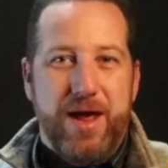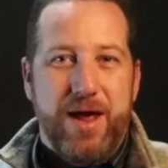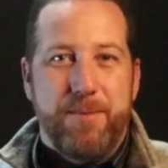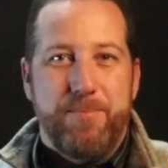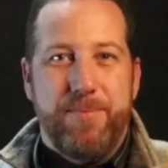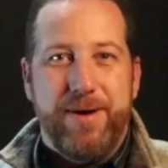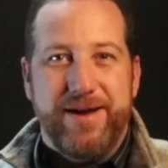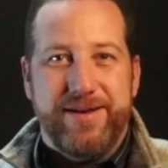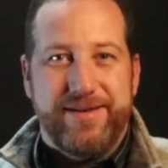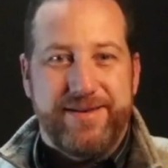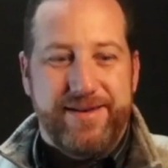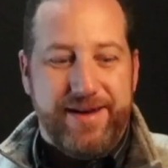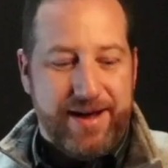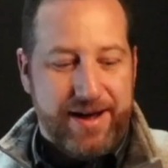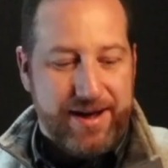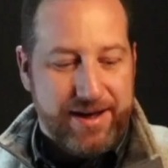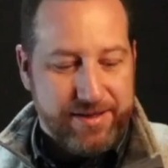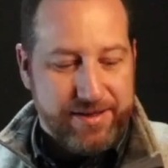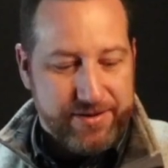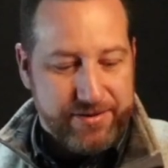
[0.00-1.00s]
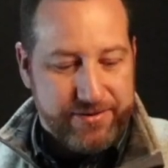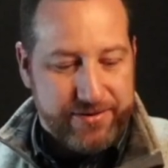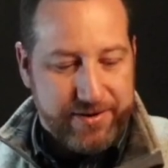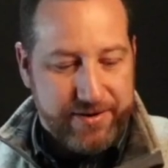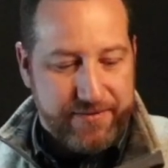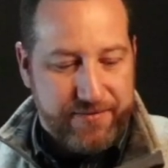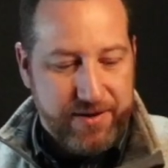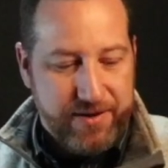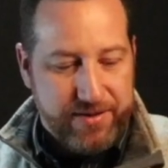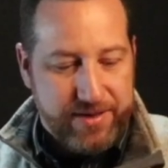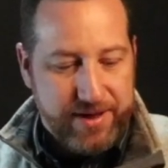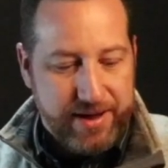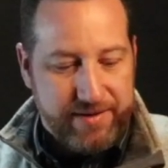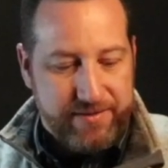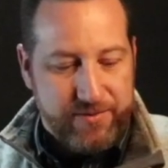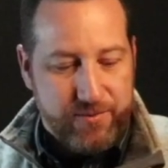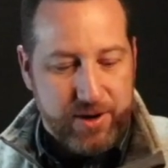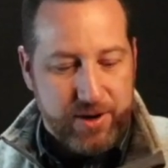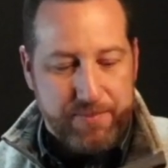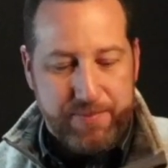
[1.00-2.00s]
But those are a few things
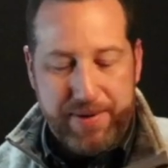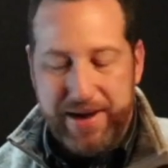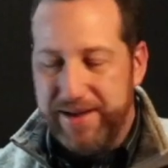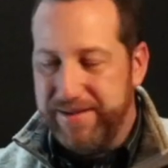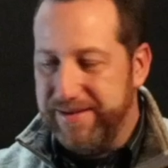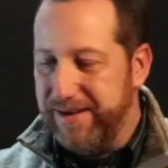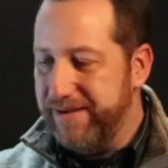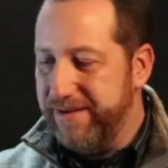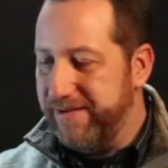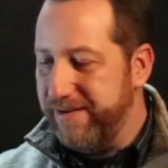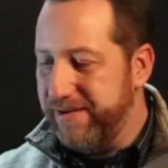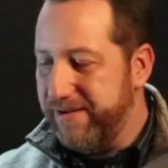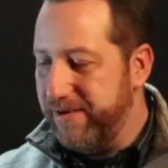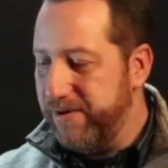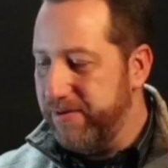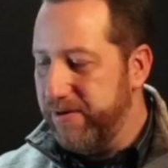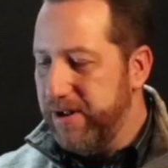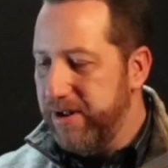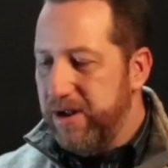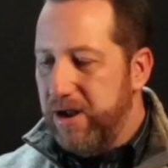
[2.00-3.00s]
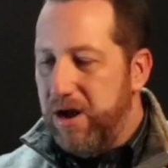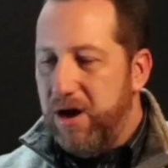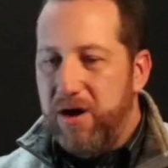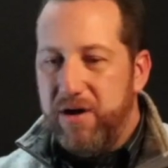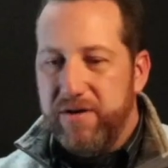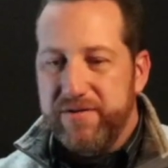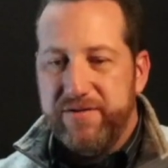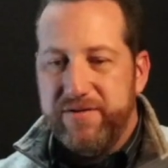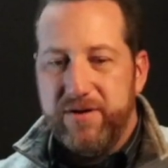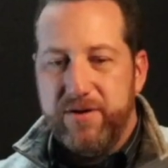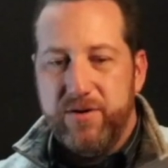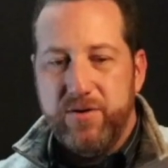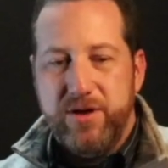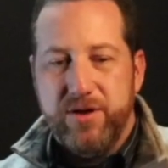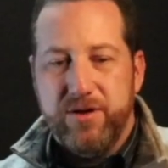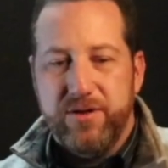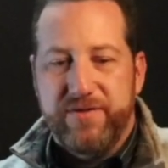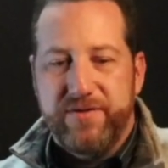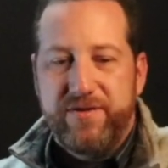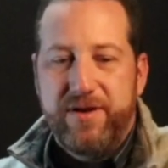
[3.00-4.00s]
you want to pay attention to. Also,
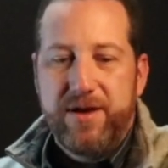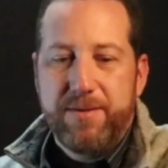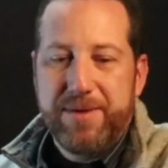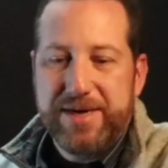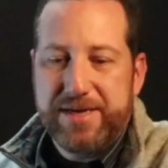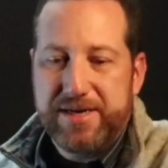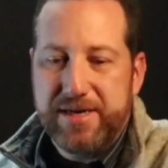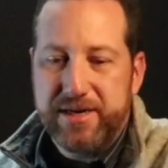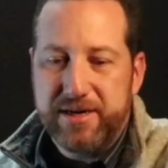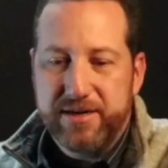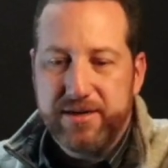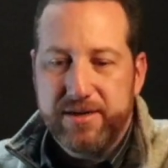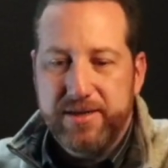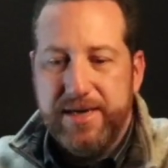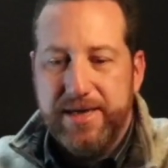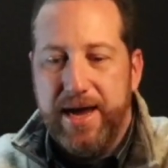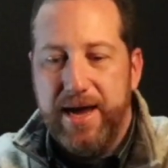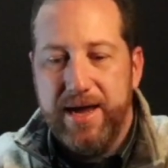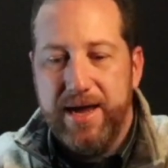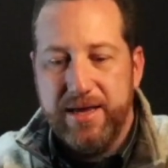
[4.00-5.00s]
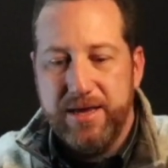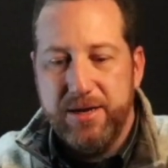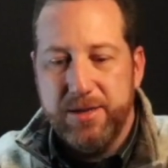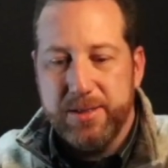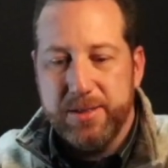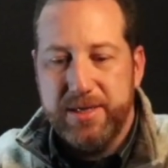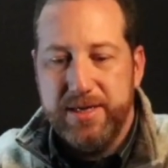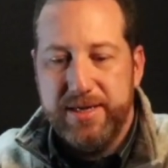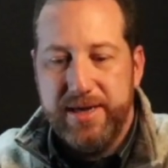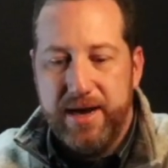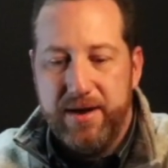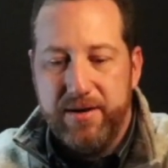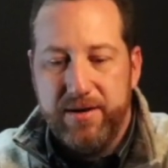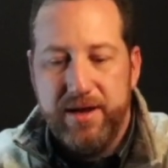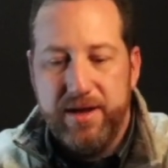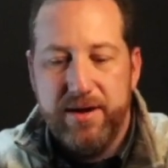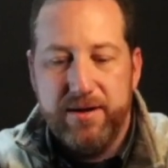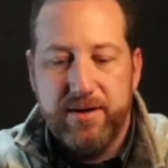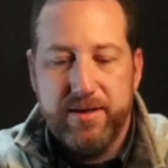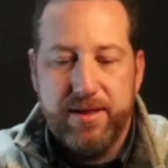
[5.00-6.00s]
you'll see a material tag, usually down
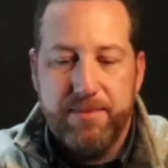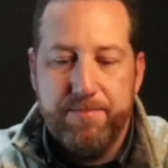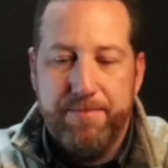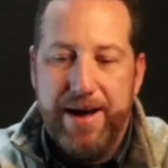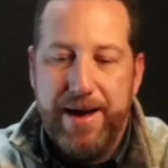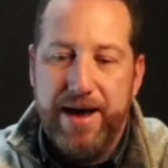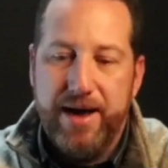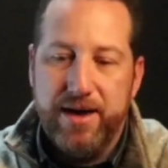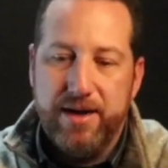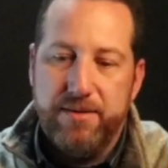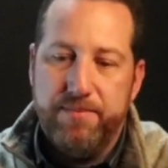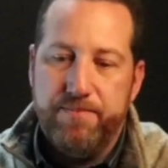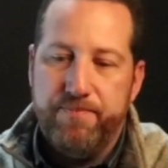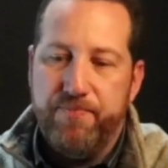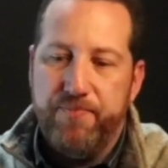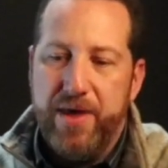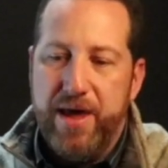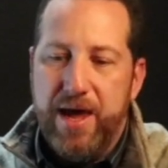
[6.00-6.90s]
here at the bottom.